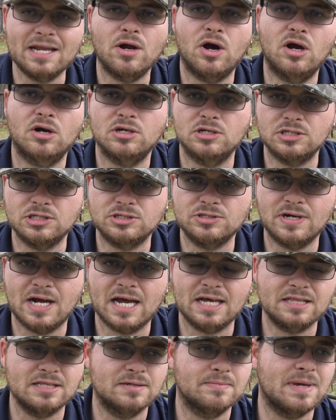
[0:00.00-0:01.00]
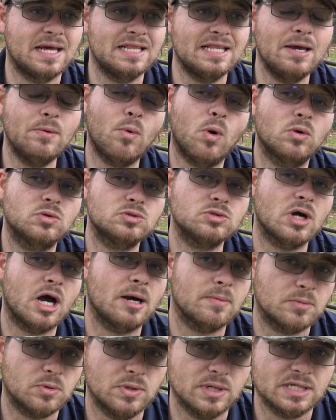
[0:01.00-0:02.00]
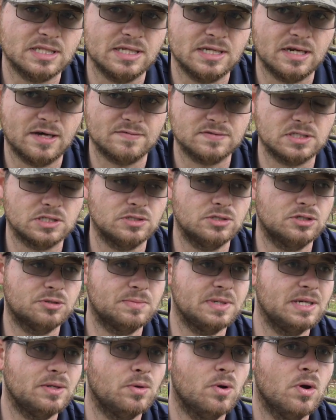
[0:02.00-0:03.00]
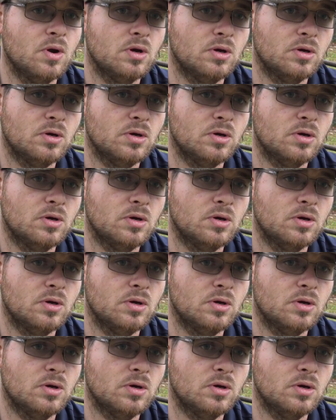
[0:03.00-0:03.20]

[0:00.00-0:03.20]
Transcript: it harder to track them and they won't drop quickly enough. So you'll be